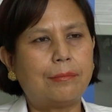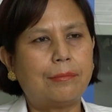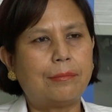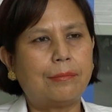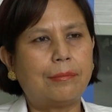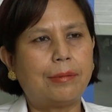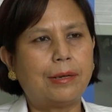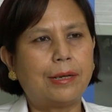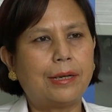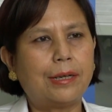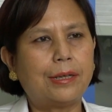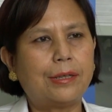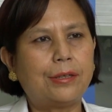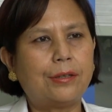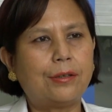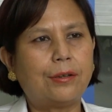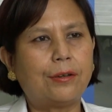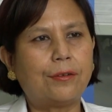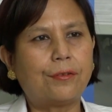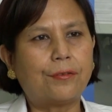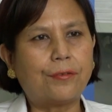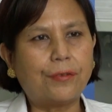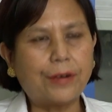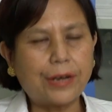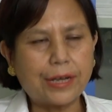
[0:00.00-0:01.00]
by
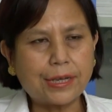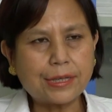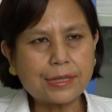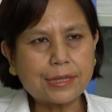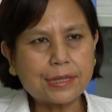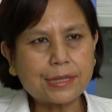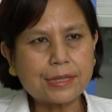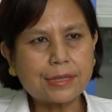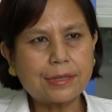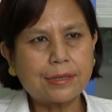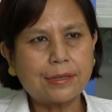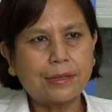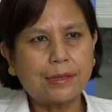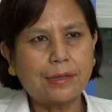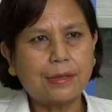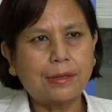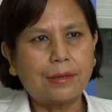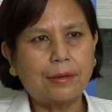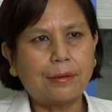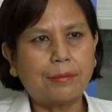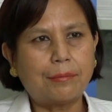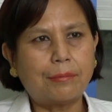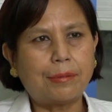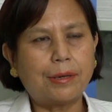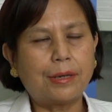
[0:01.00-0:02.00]
your friends,
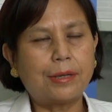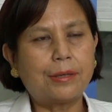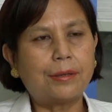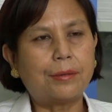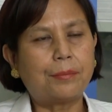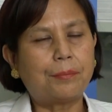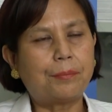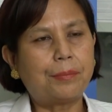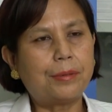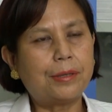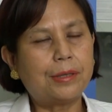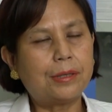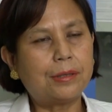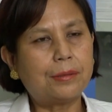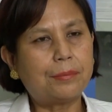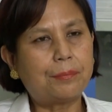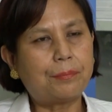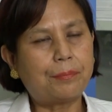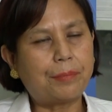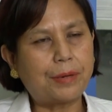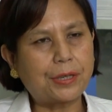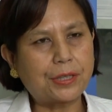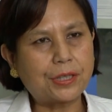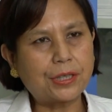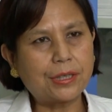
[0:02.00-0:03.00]
by your peer
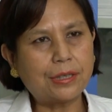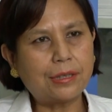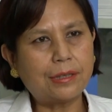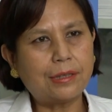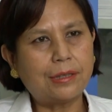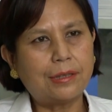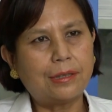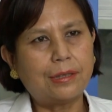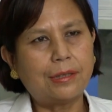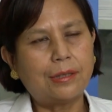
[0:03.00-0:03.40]
pressure,